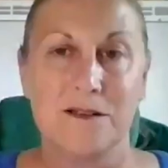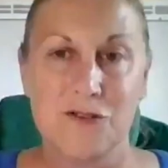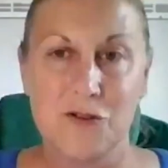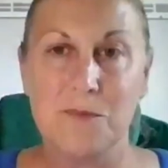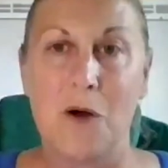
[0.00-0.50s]

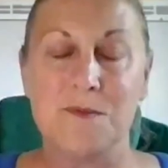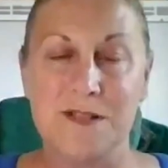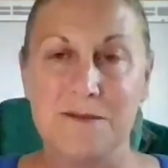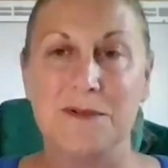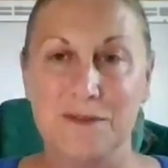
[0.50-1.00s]

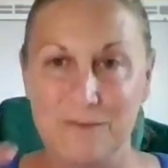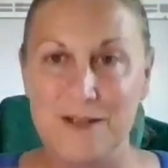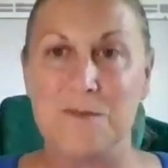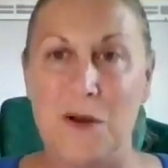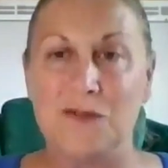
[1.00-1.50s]
suboptimal
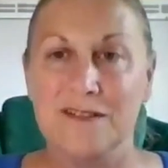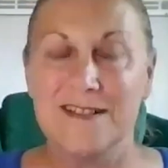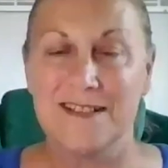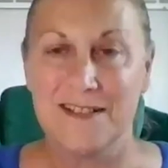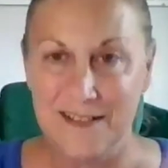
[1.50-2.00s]

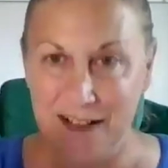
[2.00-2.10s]
response,